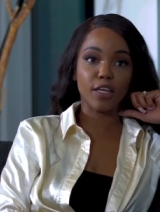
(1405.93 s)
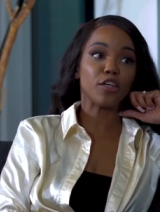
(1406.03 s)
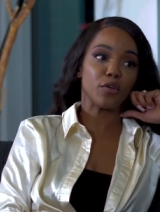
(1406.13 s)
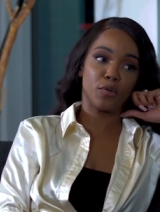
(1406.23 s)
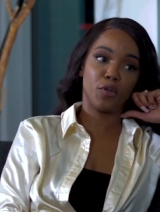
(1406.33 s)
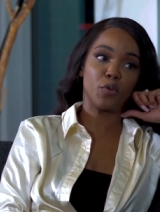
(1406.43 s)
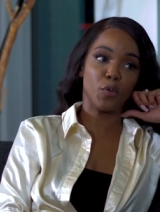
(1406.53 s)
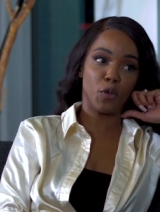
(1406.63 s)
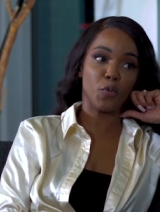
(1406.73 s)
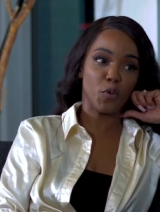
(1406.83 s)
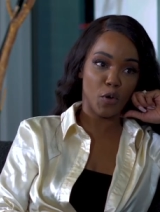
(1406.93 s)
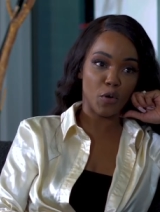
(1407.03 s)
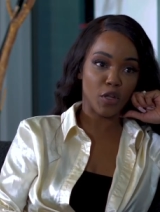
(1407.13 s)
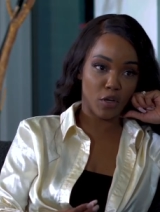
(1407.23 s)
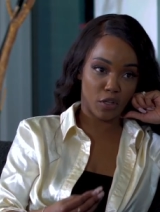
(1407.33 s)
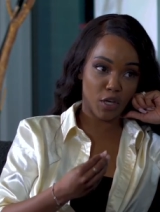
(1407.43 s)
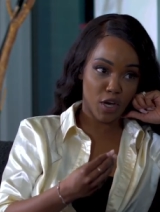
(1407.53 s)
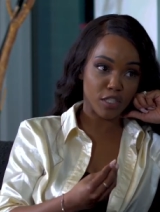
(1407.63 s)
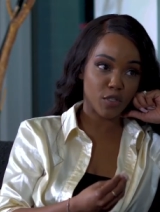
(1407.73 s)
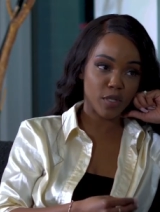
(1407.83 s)
Thank you. You you will the,
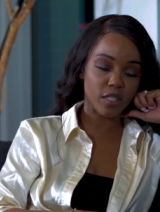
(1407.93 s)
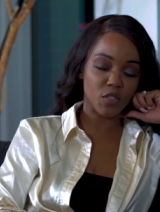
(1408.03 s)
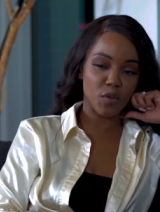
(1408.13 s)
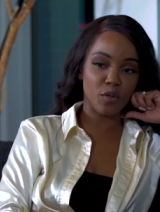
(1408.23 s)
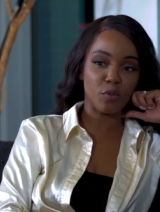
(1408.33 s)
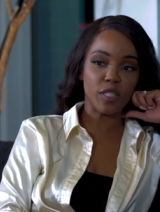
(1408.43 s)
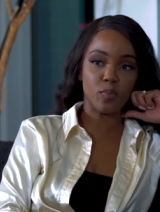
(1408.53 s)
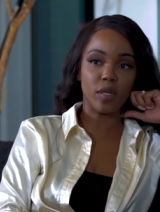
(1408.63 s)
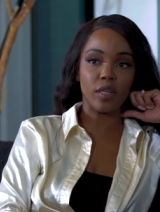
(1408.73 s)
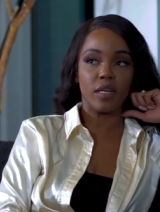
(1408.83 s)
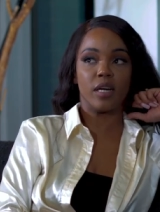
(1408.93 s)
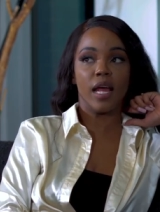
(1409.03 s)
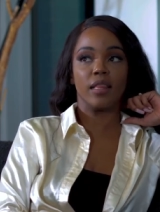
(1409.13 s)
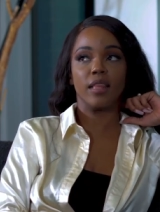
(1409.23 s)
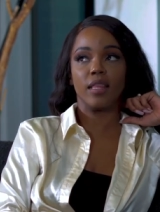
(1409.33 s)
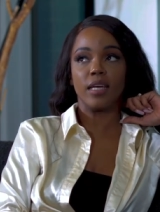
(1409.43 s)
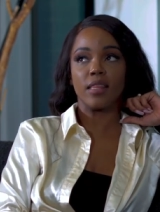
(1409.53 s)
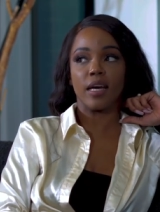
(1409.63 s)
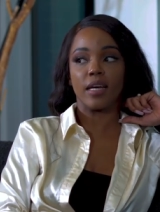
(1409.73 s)
the consequences will always be there. And the thing